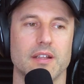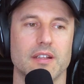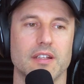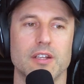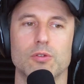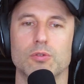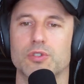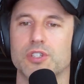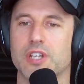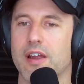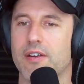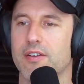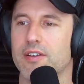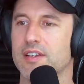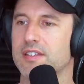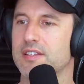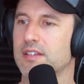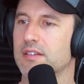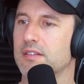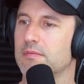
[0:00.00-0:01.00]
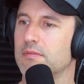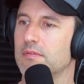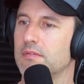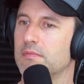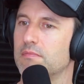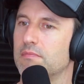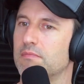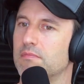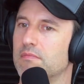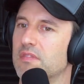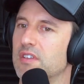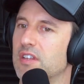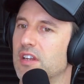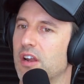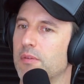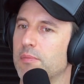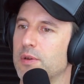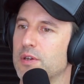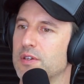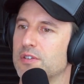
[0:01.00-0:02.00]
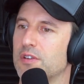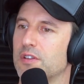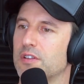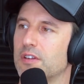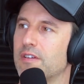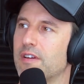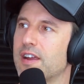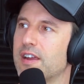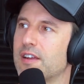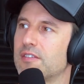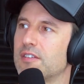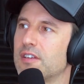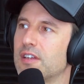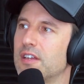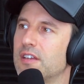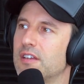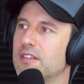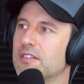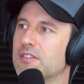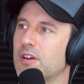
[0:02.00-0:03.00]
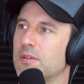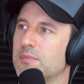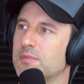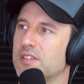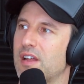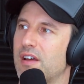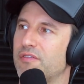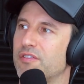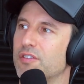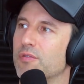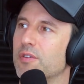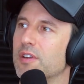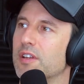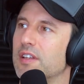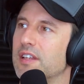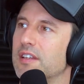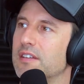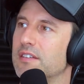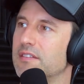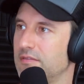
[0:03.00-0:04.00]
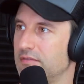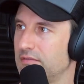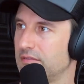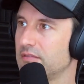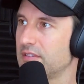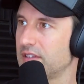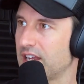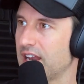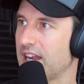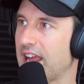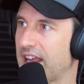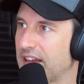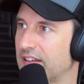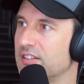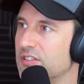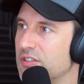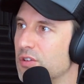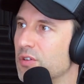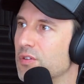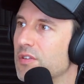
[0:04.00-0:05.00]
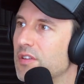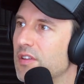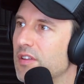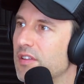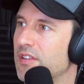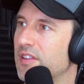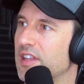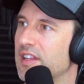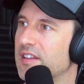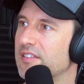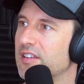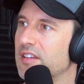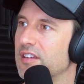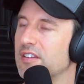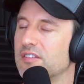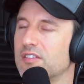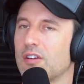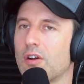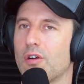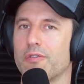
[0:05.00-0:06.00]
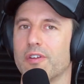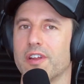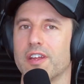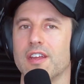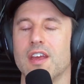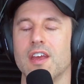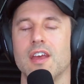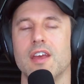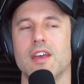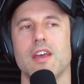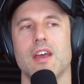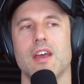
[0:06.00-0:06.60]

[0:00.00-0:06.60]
Little charities are, person on the ground type stuff. You're really connected to the things that you're solving.